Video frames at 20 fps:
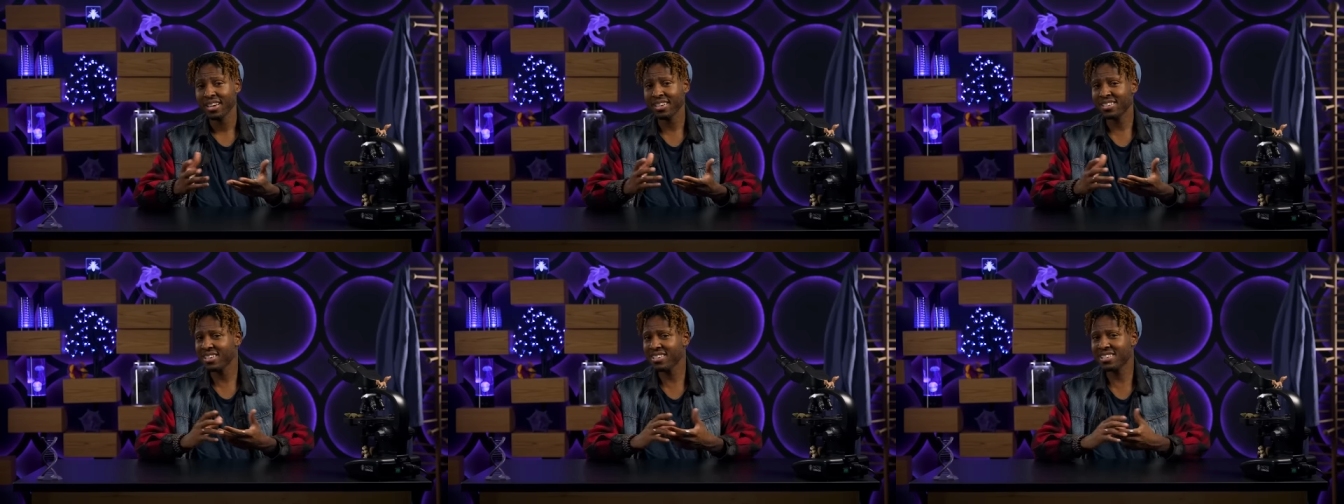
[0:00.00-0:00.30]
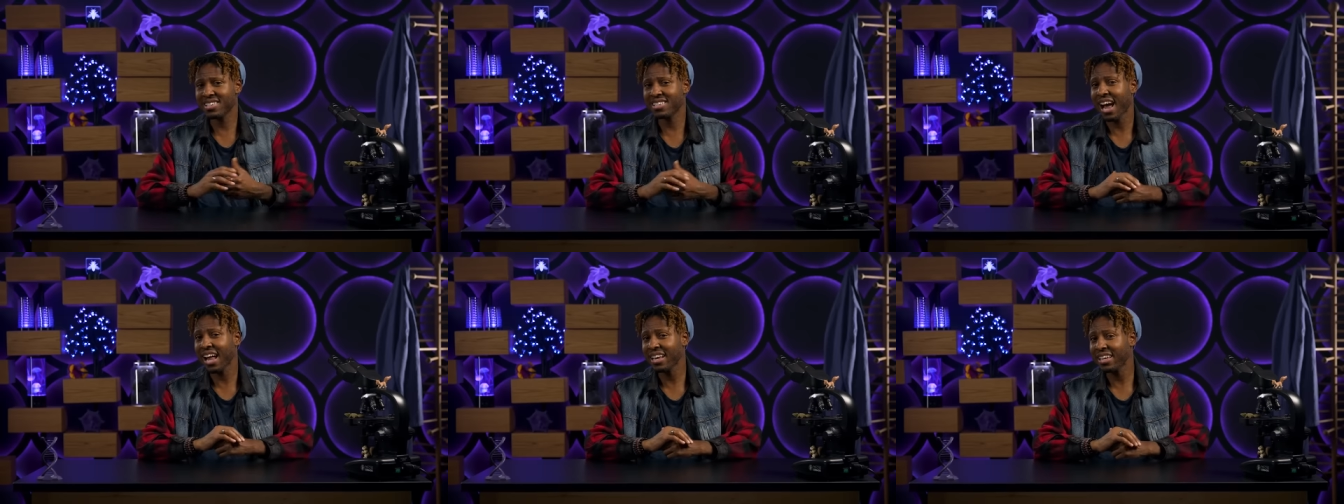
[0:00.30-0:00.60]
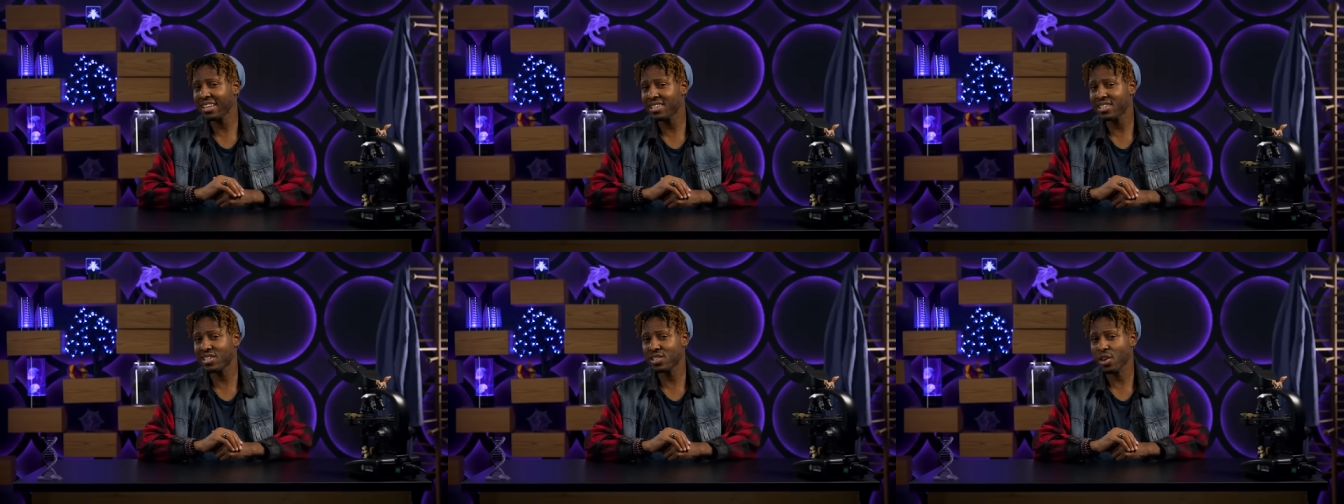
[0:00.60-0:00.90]
is a
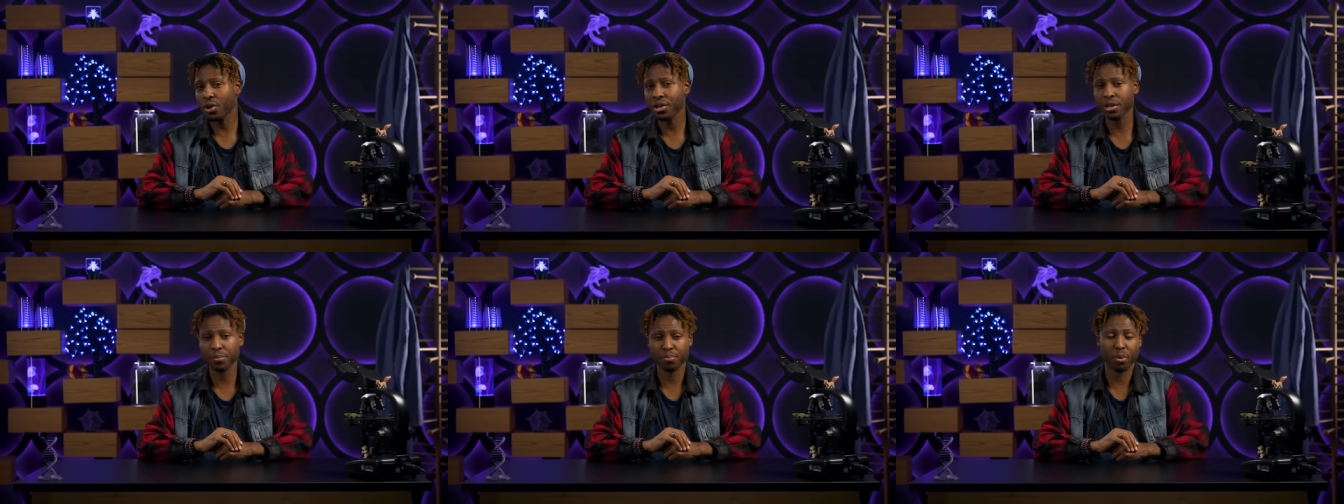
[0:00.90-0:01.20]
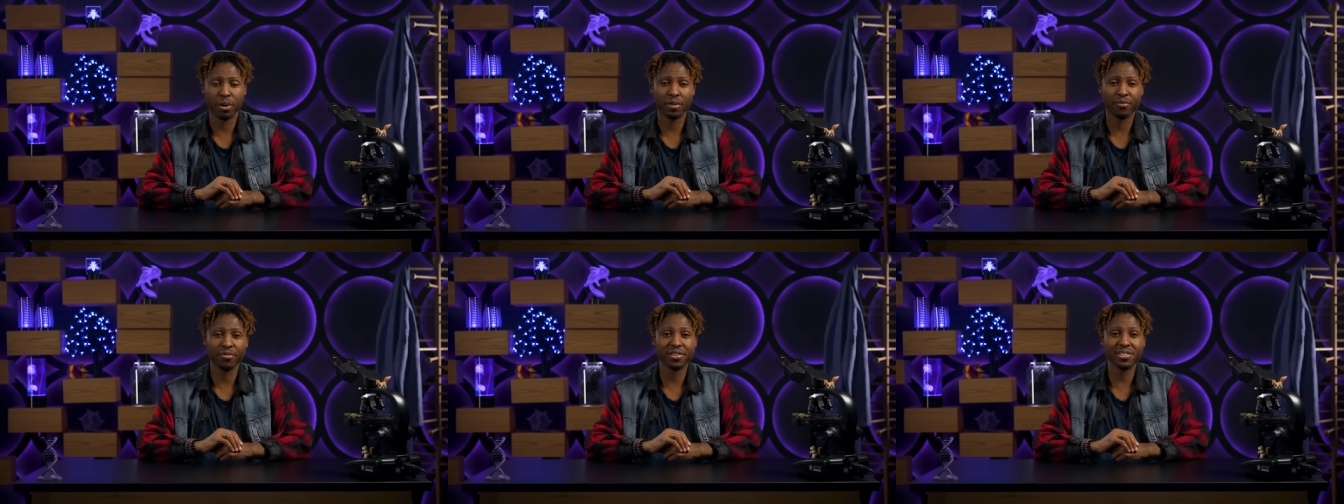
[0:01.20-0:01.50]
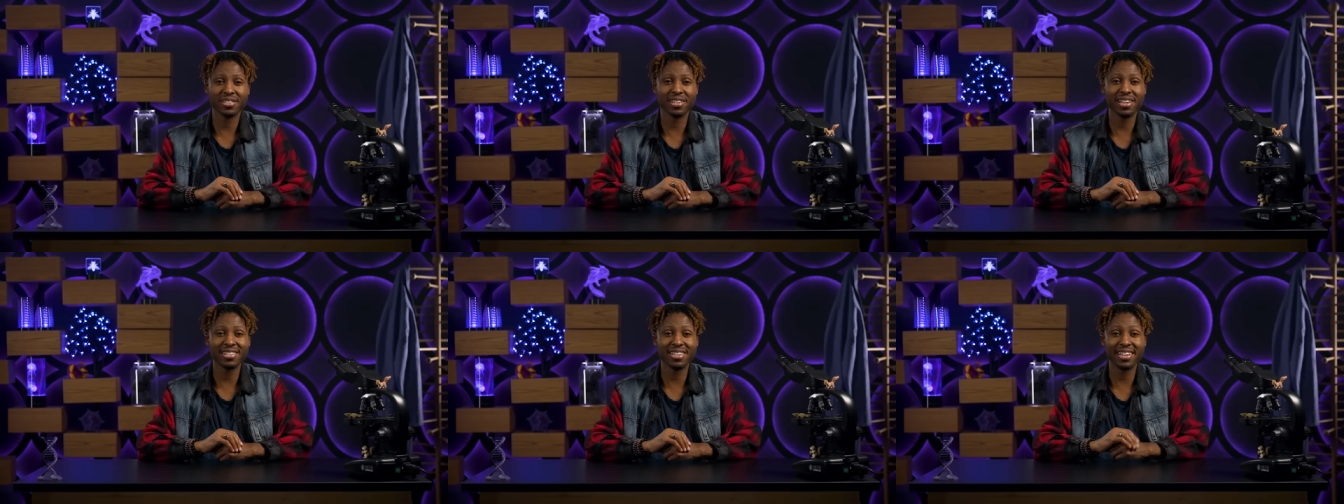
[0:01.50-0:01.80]
solid starting point for
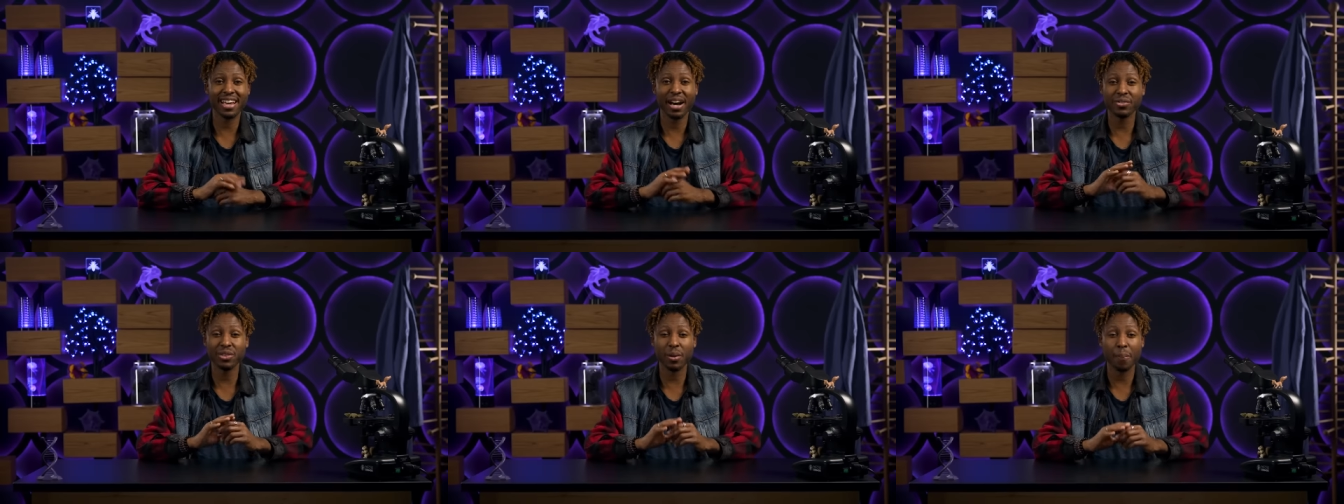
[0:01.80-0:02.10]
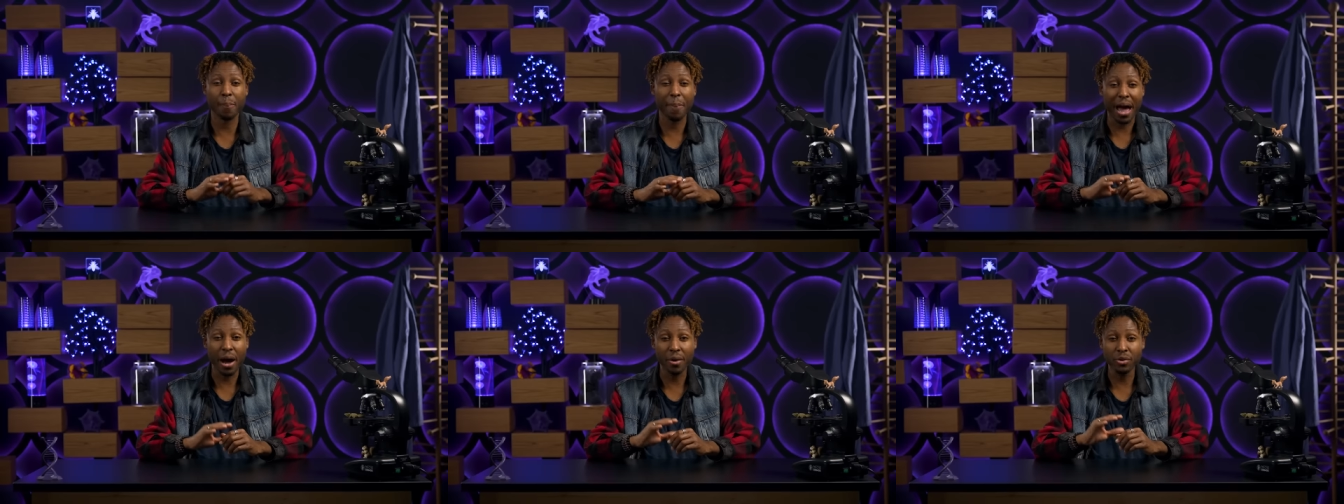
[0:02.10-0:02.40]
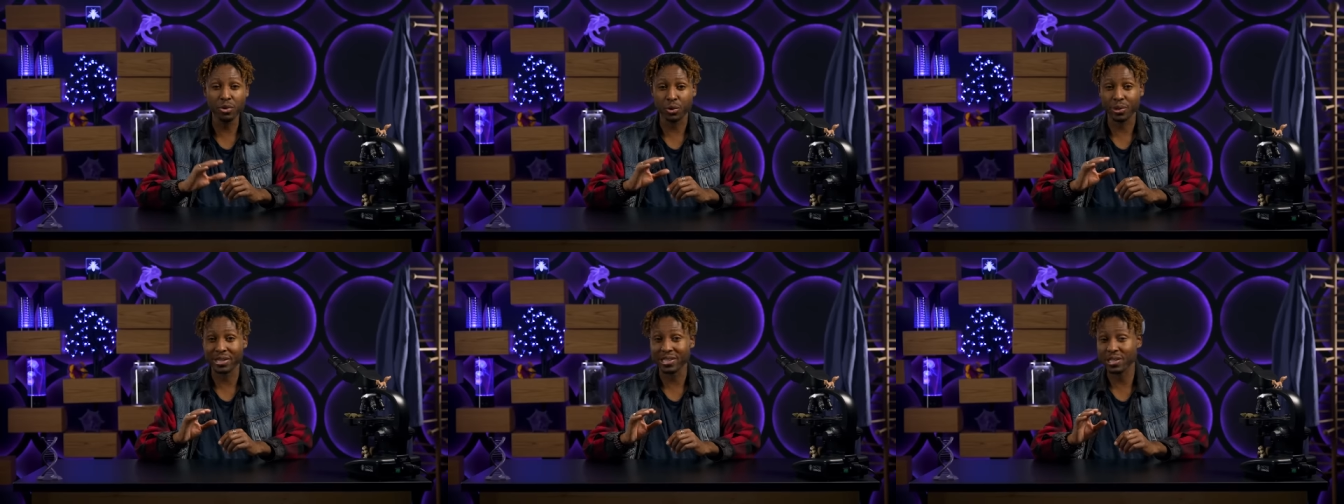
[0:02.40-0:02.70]
sussing out the
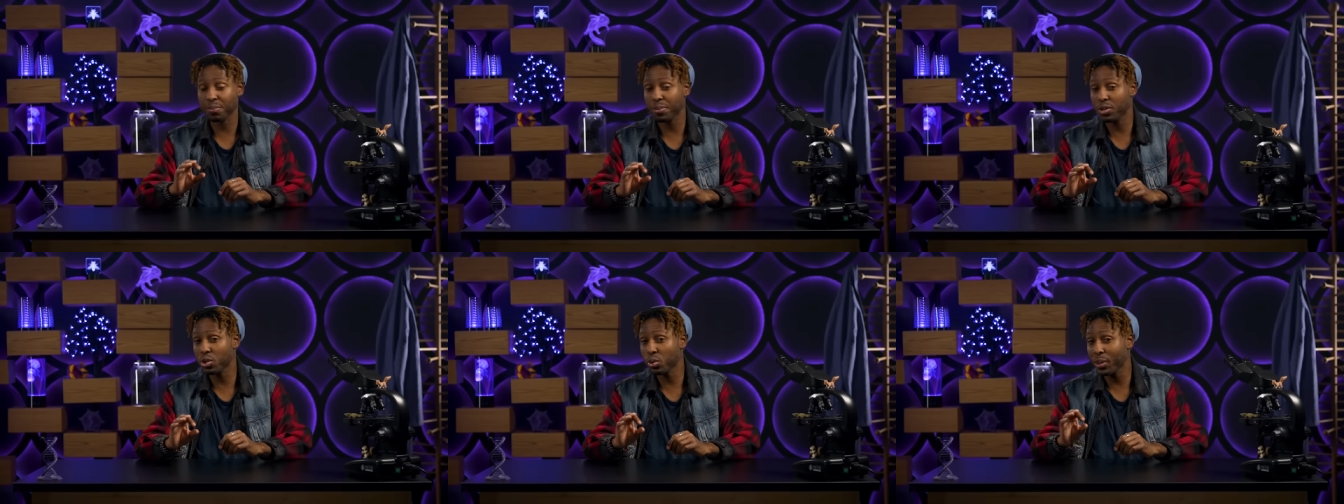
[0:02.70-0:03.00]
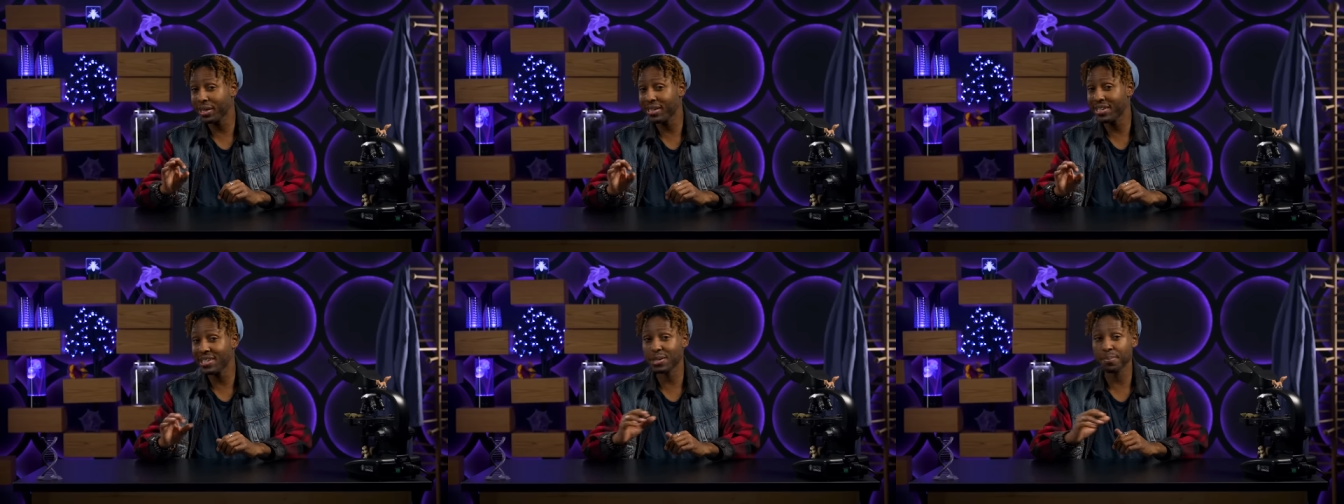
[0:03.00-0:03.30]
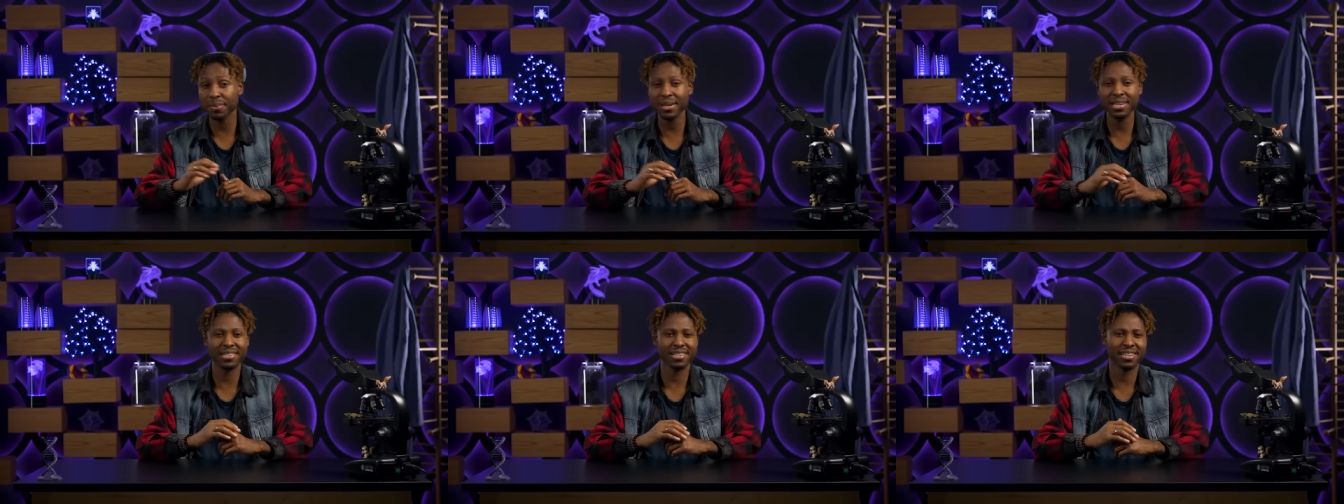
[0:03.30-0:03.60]
boundaries between
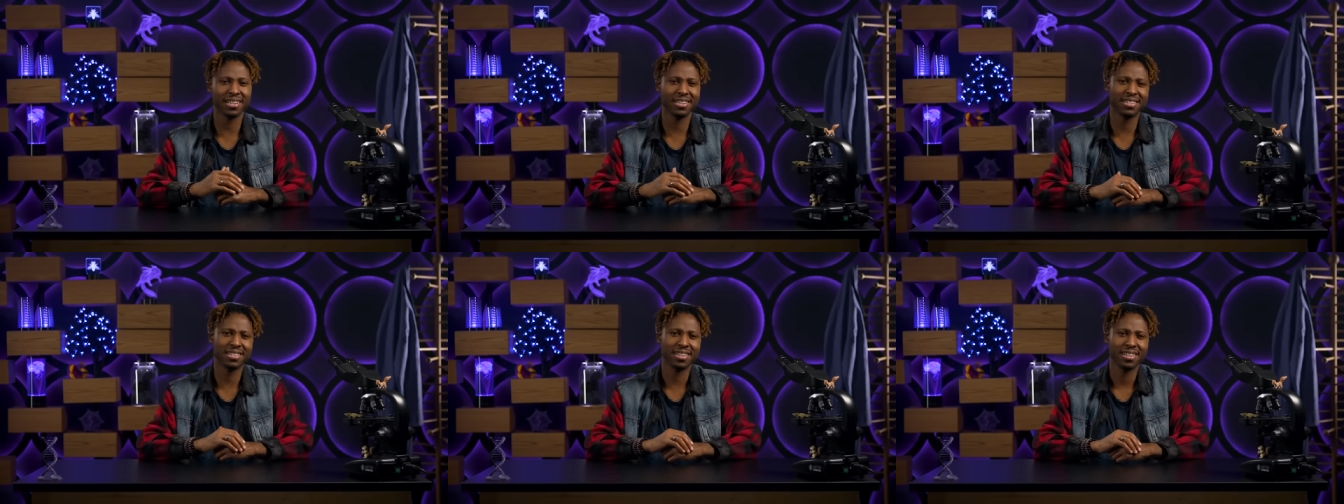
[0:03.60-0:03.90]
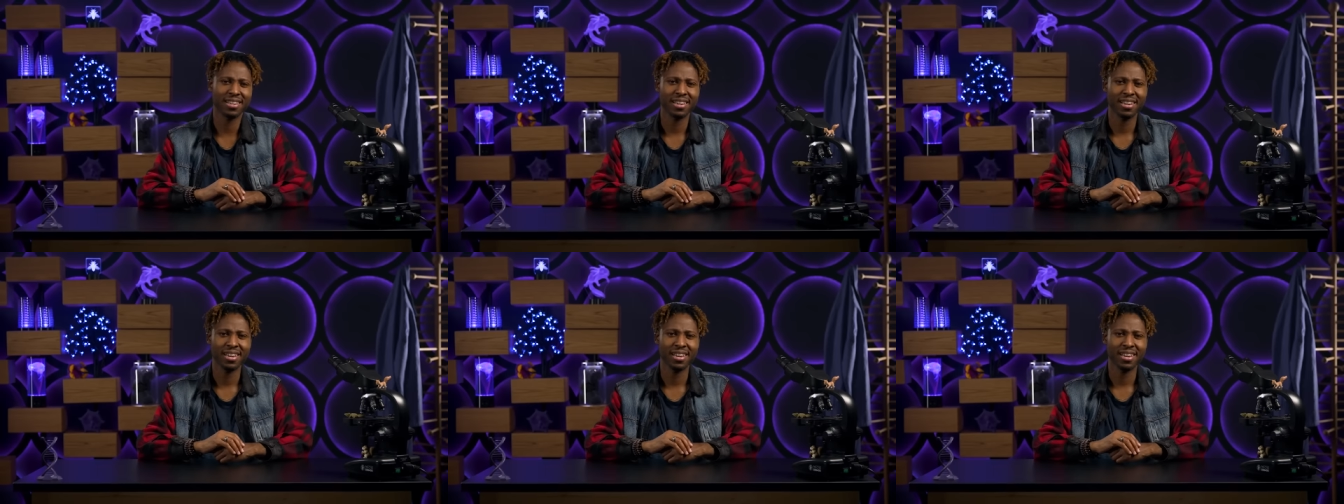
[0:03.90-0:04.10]
species.